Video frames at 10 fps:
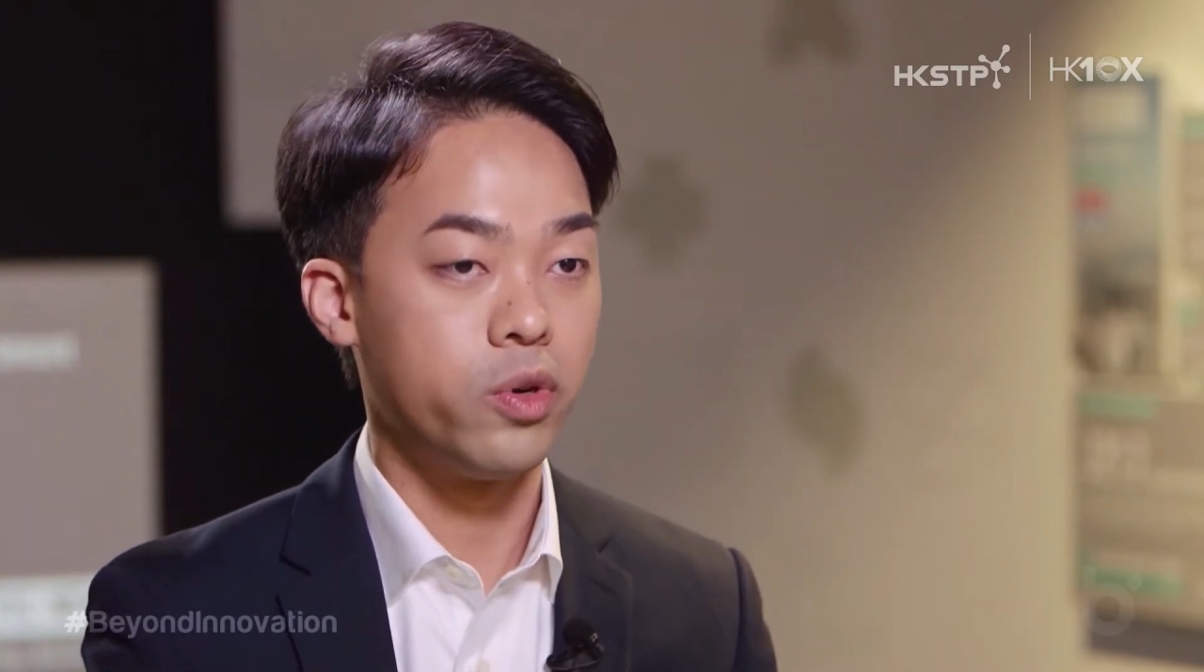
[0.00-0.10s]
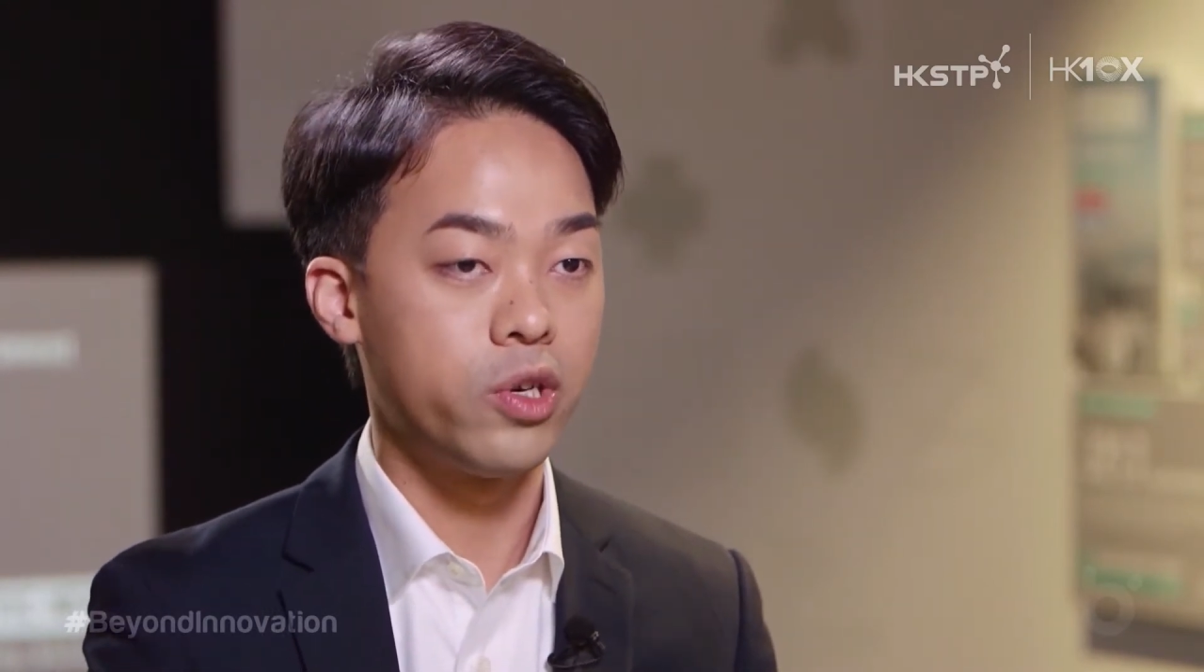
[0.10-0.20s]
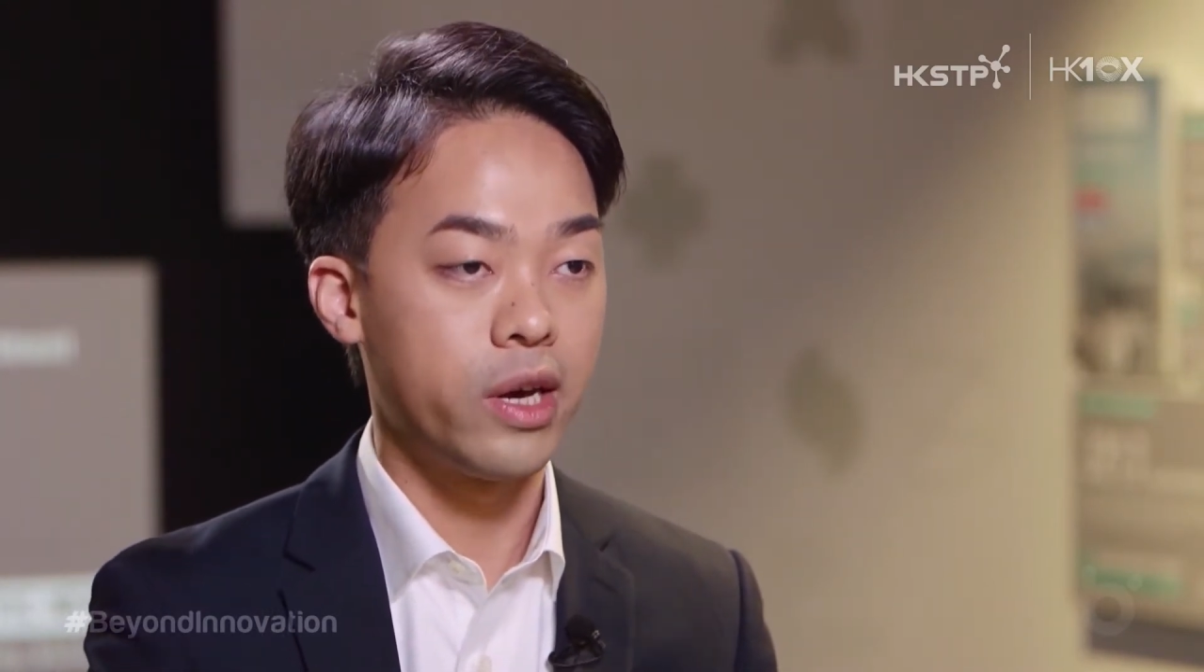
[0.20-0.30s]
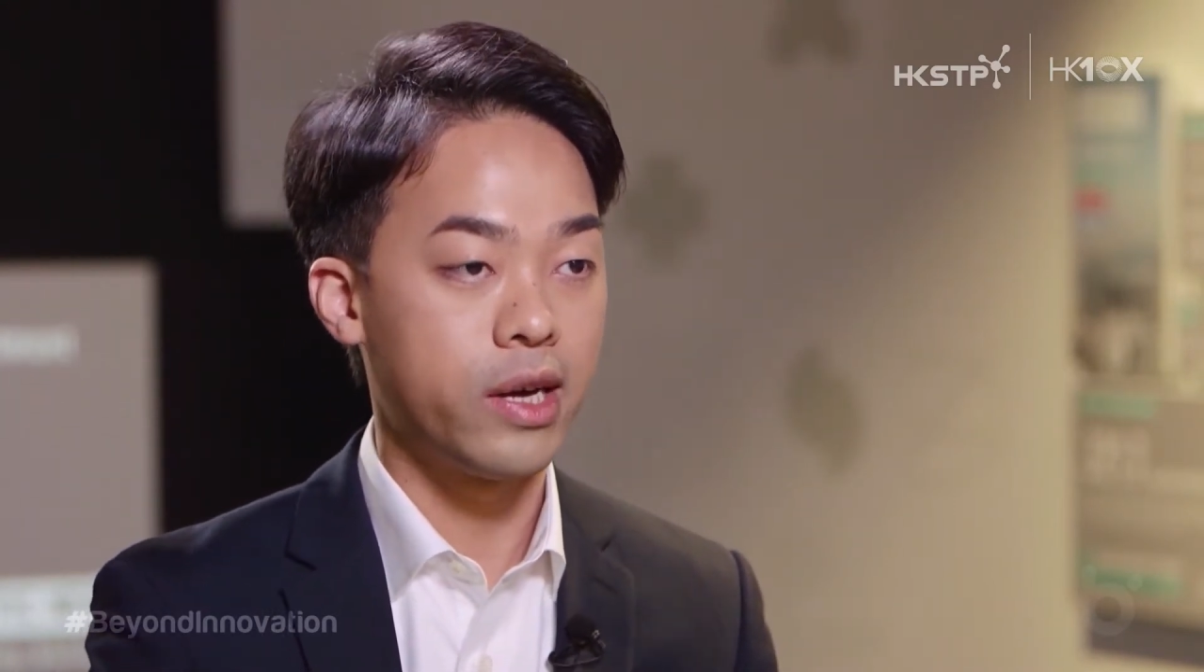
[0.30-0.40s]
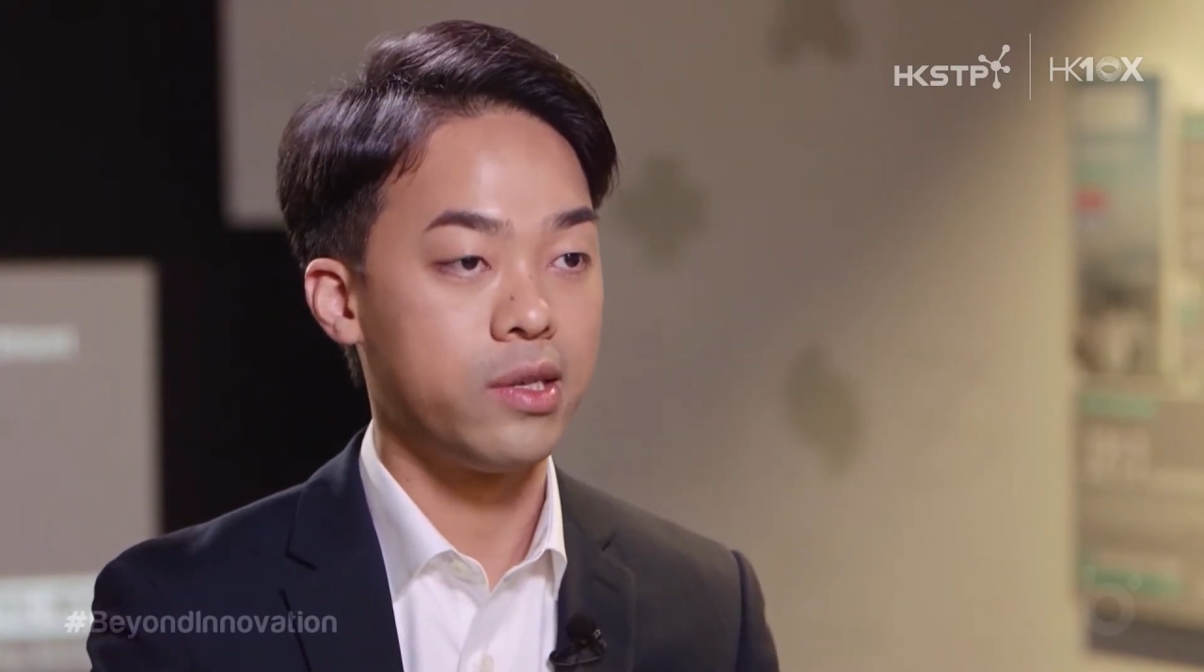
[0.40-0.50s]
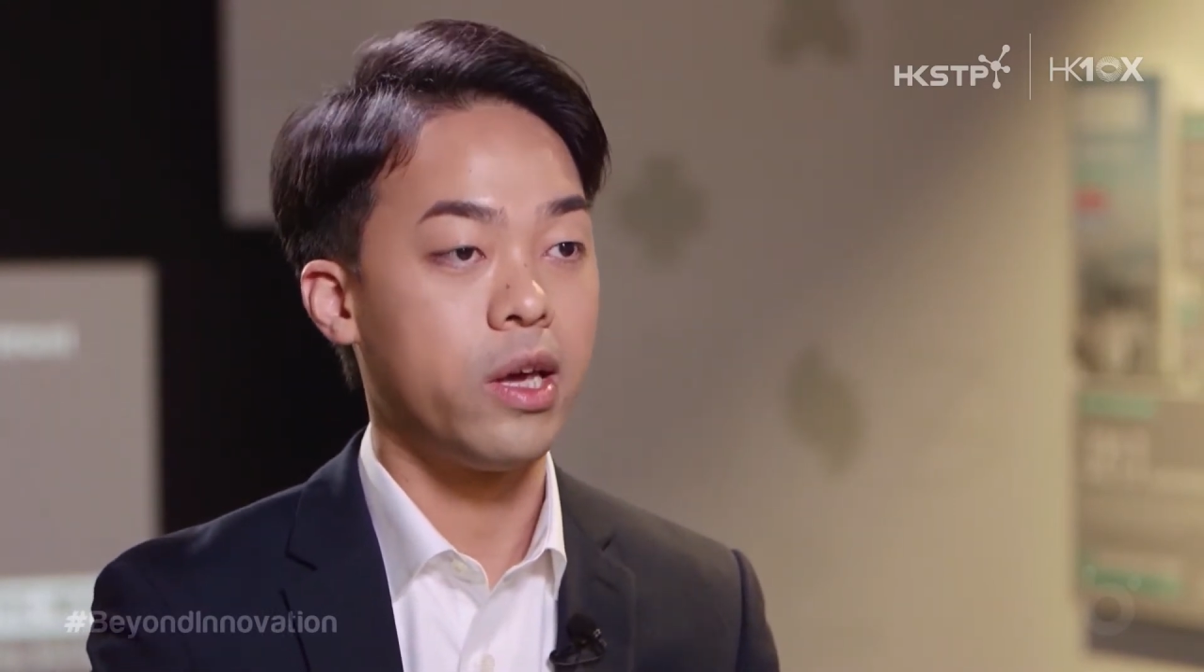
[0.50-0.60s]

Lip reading: which has